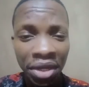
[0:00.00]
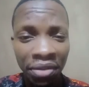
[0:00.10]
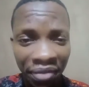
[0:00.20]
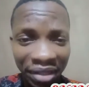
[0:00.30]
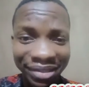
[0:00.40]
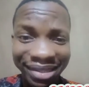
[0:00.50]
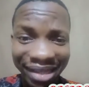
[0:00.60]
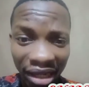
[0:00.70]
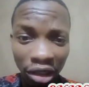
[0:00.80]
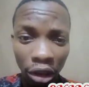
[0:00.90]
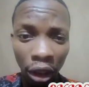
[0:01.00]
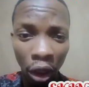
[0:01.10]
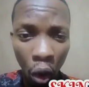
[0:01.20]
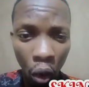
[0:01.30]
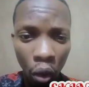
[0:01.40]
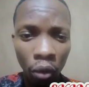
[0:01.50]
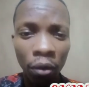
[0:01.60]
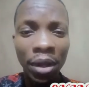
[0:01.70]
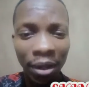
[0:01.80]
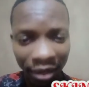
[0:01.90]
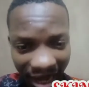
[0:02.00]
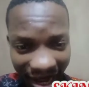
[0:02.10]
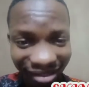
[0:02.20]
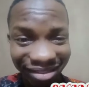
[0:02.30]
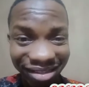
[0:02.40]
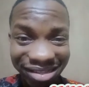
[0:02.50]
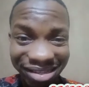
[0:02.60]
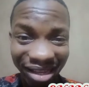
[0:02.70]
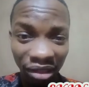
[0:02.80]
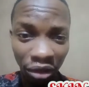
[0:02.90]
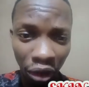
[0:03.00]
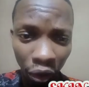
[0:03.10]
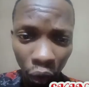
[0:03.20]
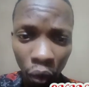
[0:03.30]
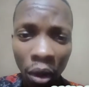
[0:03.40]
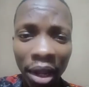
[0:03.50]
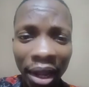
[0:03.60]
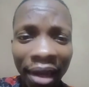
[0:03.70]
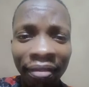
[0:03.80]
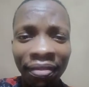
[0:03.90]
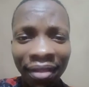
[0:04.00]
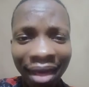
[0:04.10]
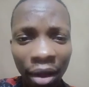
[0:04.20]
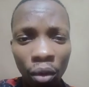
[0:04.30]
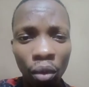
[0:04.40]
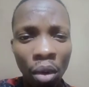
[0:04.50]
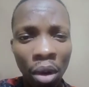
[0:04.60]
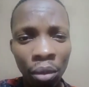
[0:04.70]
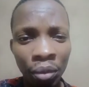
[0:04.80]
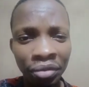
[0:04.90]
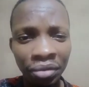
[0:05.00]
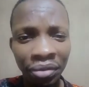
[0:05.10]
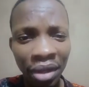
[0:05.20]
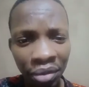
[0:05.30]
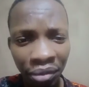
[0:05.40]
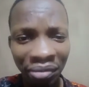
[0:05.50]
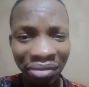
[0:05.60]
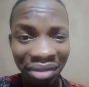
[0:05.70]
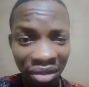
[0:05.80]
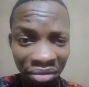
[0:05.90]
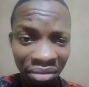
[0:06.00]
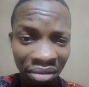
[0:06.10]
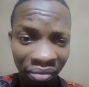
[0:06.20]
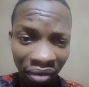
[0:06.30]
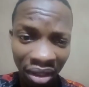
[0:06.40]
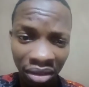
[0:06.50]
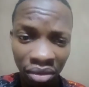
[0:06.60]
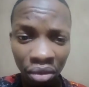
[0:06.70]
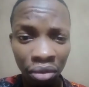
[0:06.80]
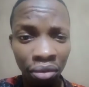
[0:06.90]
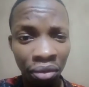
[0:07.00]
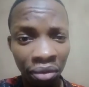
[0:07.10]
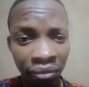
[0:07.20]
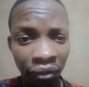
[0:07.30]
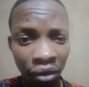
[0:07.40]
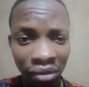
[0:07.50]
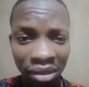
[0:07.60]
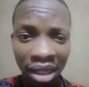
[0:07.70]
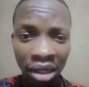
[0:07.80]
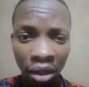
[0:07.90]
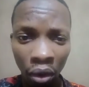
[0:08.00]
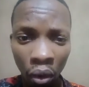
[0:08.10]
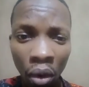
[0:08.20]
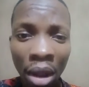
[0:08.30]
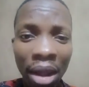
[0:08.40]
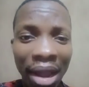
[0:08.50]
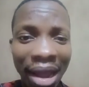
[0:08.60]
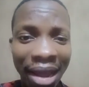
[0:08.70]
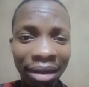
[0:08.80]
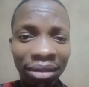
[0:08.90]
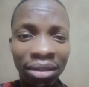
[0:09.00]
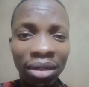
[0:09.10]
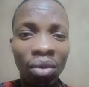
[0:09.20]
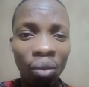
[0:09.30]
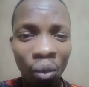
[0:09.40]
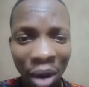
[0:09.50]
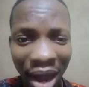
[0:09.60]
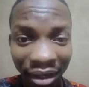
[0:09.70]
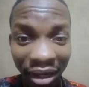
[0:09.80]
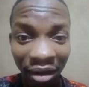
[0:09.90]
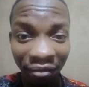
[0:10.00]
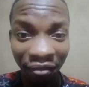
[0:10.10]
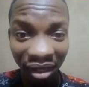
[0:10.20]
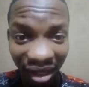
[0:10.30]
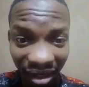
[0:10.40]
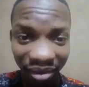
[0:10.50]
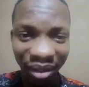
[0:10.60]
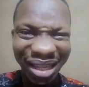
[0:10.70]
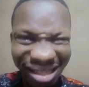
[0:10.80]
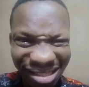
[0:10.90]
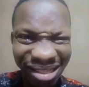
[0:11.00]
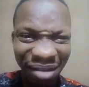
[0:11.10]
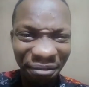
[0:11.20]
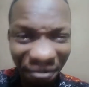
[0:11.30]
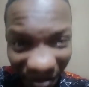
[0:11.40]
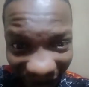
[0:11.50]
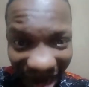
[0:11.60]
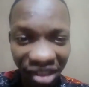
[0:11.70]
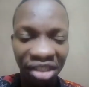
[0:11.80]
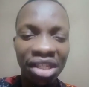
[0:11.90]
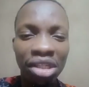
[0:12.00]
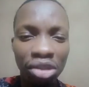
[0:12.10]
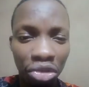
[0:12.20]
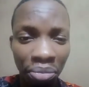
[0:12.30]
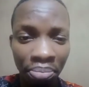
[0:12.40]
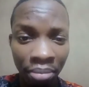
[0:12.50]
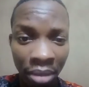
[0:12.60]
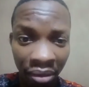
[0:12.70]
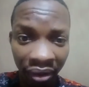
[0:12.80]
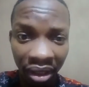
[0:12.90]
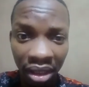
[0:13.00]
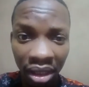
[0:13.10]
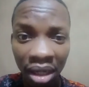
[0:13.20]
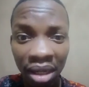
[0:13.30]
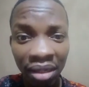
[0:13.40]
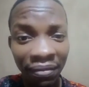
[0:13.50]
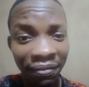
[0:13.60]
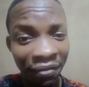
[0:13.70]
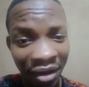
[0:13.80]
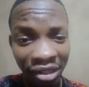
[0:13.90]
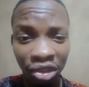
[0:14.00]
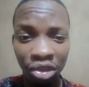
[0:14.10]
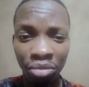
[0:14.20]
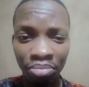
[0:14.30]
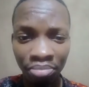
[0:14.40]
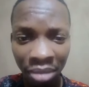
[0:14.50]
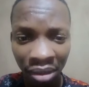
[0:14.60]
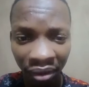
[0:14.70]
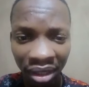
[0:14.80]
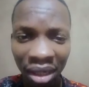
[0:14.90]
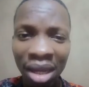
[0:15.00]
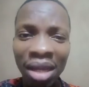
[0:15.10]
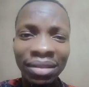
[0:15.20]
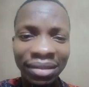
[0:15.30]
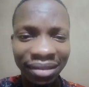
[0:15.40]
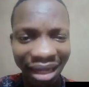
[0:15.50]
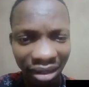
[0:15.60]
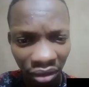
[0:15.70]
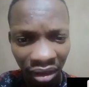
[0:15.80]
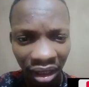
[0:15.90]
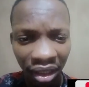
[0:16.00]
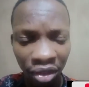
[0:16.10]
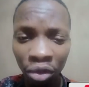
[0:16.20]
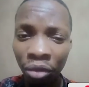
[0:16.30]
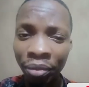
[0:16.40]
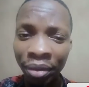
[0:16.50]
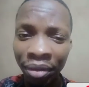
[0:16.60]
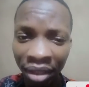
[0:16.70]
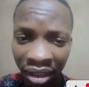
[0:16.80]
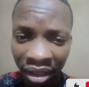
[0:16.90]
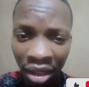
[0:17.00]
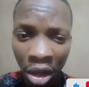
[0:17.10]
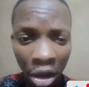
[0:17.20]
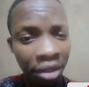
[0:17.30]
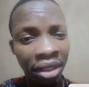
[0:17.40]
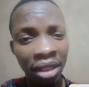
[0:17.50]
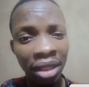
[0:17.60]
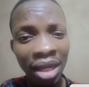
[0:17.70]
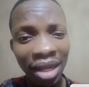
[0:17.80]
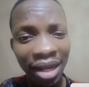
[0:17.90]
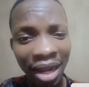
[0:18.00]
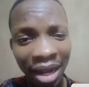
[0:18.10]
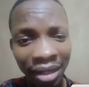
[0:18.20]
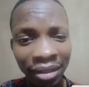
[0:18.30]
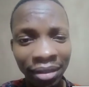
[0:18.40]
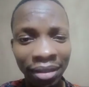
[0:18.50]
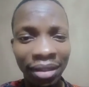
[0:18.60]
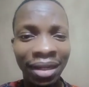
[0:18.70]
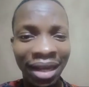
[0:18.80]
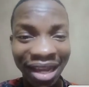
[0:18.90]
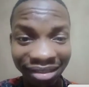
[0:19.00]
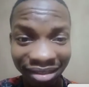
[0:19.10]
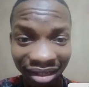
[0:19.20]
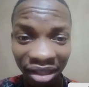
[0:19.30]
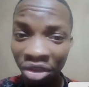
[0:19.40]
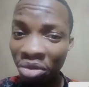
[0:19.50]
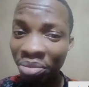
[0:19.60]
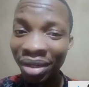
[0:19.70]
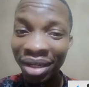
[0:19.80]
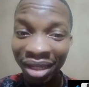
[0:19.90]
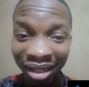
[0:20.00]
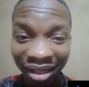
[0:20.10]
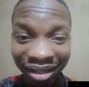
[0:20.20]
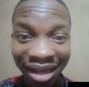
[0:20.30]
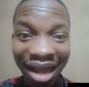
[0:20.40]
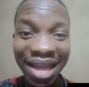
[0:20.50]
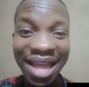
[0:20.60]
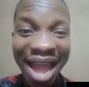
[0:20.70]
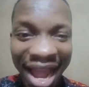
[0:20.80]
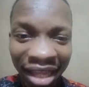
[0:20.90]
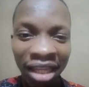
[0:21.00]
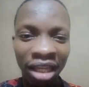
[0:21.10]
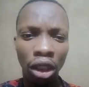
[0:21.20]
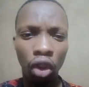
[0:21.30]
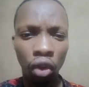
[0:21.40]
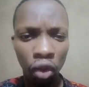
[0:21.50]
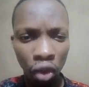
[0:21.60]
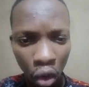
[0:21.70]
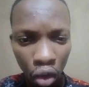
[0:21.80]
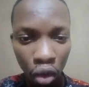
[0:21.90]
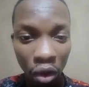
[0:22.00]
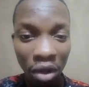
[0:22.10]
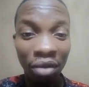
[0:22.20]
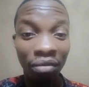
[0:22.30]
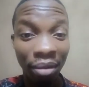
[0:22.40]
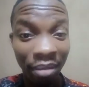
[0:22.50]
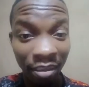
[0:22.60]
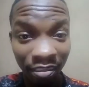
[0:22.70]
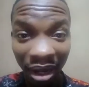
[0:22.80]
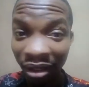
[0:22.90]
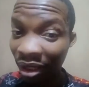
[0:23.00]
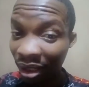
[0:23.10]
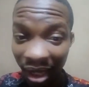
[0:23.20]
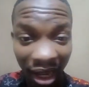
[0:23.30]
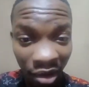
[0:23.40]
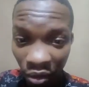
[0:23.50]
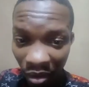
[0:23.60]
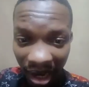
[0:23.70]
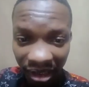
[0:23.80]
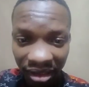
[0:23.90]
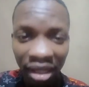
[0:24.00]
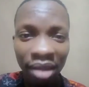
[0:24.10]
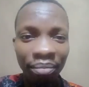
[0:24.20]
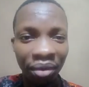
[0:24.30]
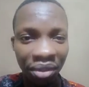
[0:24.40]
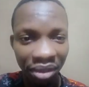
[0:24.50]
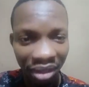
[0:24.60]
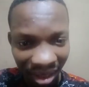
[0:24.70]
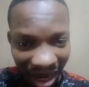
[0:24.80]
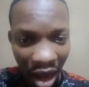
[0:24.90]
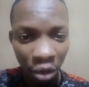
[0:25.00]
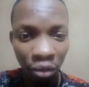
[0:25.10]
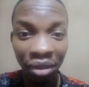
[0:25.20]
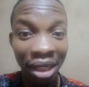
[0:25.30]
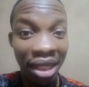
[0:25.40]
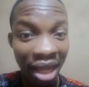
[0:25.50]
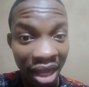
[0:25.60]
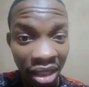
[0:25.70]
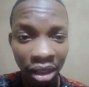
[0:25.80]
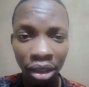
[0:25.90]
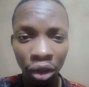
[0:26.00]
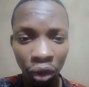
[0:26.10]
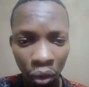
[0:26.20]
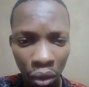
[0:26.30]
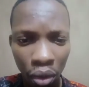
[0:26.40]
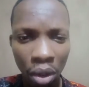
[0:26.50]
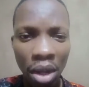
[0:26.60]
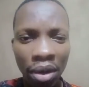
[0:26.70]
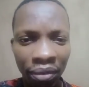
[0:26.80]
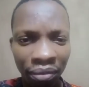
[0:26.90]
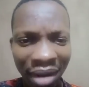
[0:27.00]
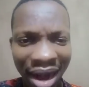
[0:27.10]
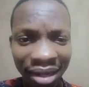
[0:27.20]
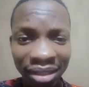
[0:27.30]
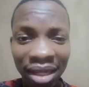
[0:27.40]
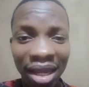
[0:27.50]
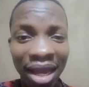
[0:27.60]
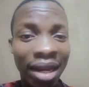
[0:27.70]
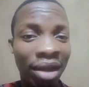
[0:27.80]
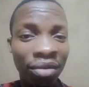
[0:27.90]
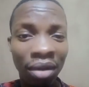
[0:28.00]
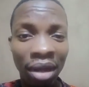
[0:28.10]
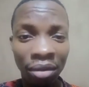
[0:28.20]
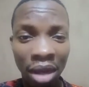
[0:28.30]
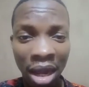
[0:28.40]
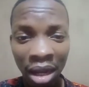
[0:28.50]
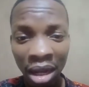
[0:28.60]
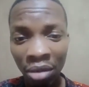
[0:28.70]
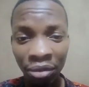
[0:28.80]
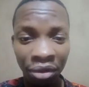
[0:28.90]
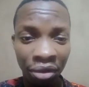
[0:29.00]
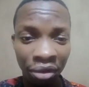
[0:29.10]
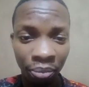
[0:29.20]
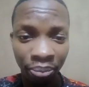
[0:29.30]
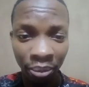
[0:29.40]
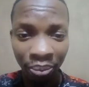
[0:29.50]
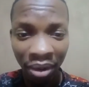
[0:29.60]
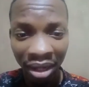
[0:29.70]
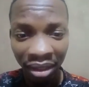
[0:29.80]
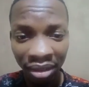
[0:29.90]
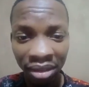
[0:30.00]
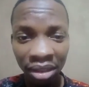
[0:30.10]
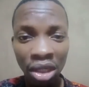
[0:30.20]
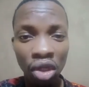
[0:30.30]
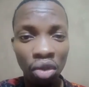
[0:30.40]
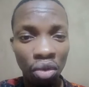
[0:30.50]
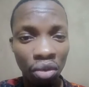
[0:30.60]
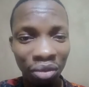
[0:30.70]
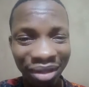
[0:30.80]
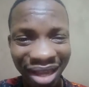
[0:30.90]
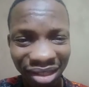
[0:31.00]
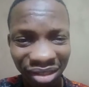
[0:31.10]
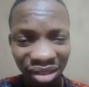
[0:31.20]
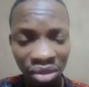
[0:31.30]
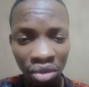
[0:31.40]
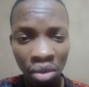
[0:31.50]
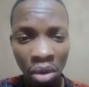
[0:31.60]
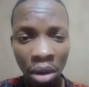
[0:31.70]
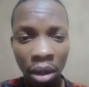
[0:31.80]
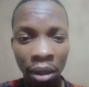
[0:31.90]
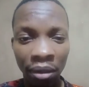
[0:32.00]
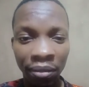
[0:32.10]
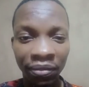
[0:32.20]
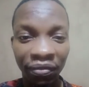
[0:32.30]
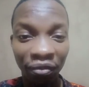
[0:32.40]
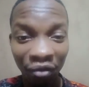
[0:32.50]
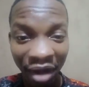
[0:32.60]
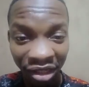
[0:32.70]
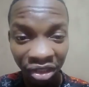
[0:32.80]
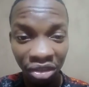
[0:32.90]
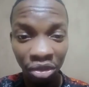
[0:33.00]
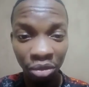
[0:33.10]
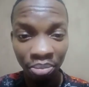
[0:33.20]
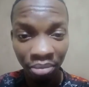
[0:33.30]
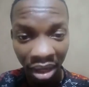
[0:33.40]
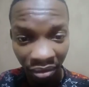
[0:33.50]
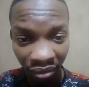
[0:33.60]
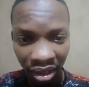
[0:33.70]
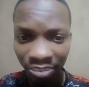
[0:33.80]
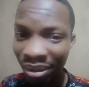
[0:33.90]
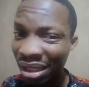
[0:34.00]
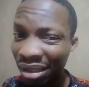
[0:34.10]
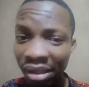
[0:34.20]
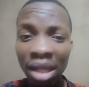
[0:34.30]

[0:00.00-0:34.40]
the skin glow. Yes, the skin glow. And now, I want to tell you the natural things you're going to use for your skin glow. And one of it is the fresh turmeric. The fresh turmeric. Secondly, you will be needing honey. And lastly, you'll be needing the egg yolk. Remember, not the egg white, but now the egg yolk. Right? And how are you going to prepare it? You're going to get your fresh turmeric. Please